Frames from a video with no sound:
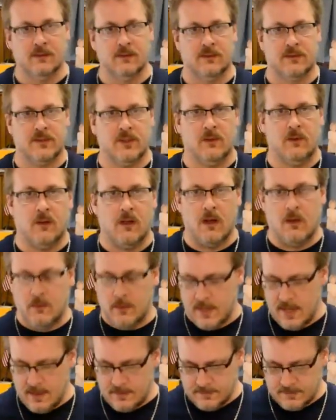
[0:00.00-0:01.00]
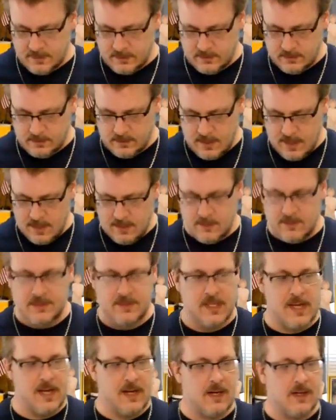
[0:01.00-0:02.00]
So all we have to do now
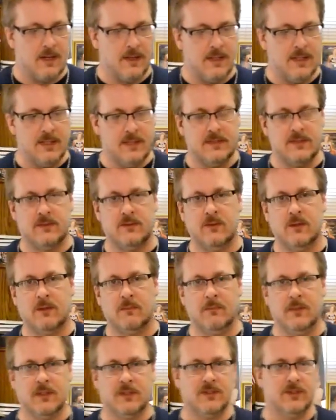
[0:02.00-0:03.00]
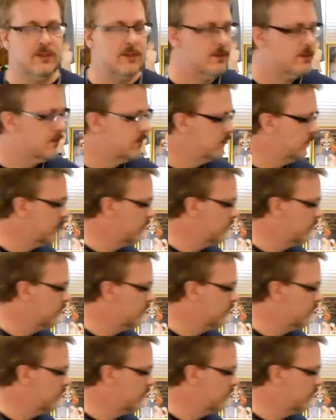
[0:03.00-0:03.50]
is add our yeast to our mixture.